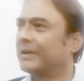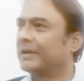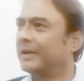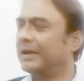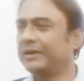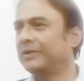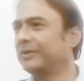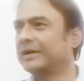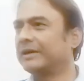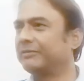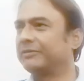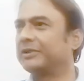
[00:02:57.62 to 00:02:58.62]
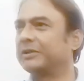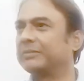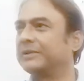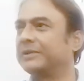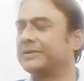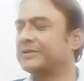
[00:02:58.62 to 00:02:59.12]
And you are
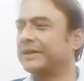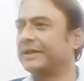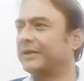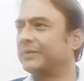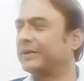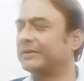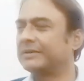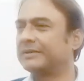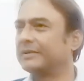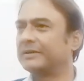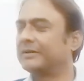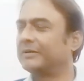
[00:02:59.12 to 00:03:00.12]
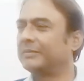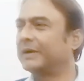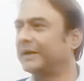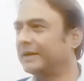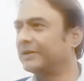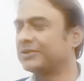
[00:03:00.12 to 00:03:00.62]
comfortable. You say that with
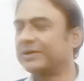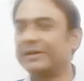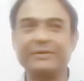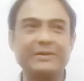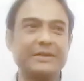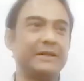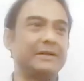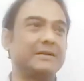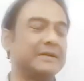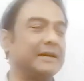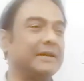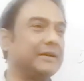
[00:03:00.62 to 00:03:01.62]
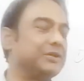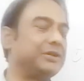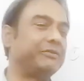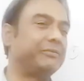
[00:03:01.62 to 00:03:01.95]
my English level skills I can achieve